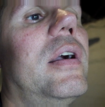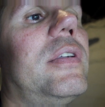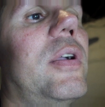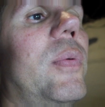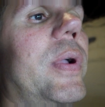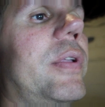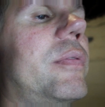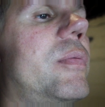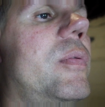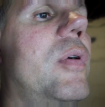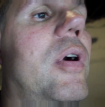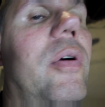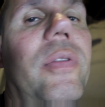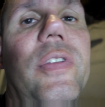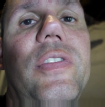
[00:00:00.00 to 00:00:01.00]
going through
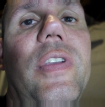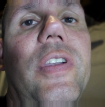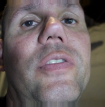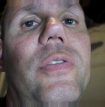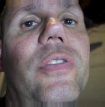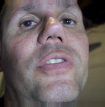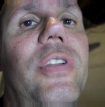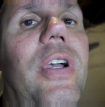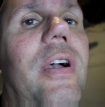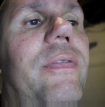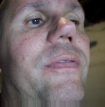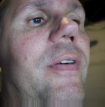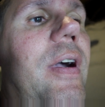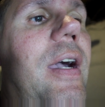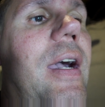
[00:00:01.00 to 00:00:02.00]
all this extra stuff.
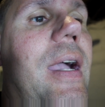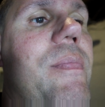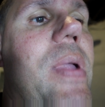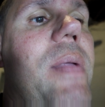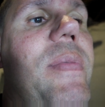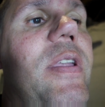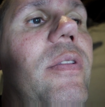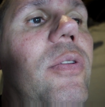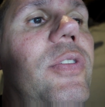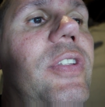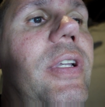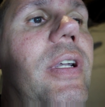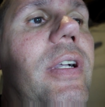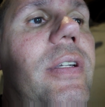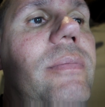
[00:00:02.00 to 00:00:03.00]
I may be
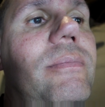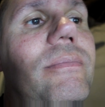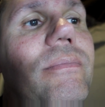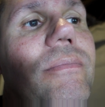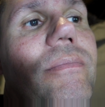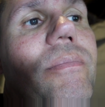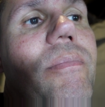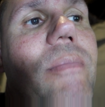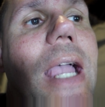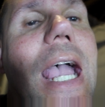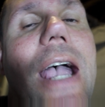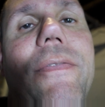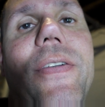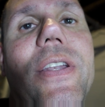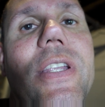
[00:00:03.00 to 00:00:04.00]
losing a
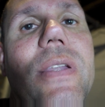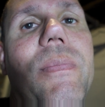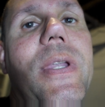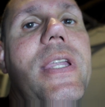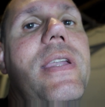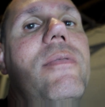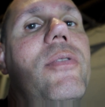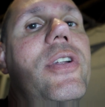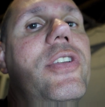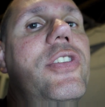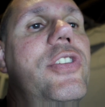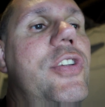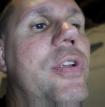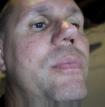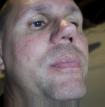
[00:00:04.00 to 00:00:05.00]
half a dB, which
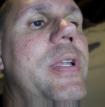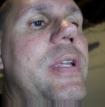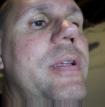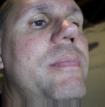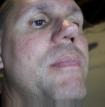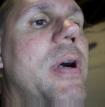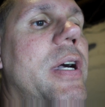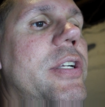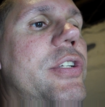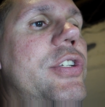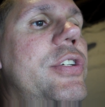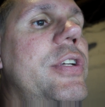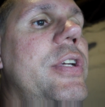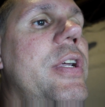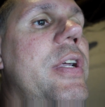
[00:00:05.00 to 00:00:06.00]
shouldn't be much.
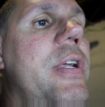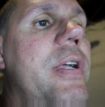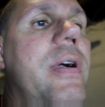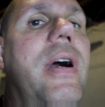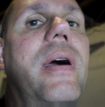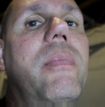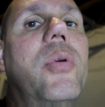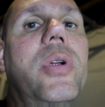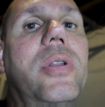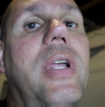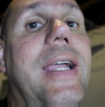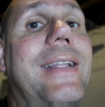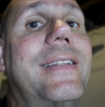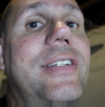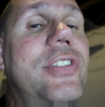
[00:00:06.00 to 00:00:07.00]
More than
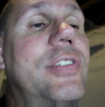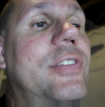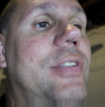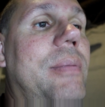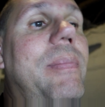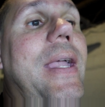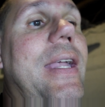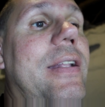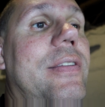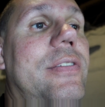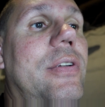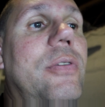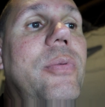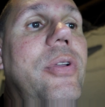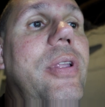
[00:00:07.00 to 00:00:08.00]
likely it's just the
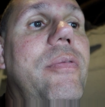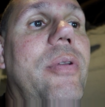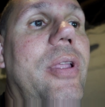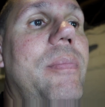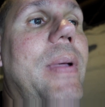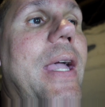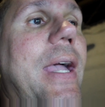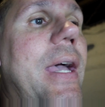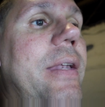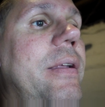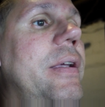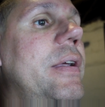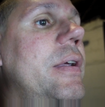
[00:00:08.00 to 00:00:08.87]
bands are really, really bad.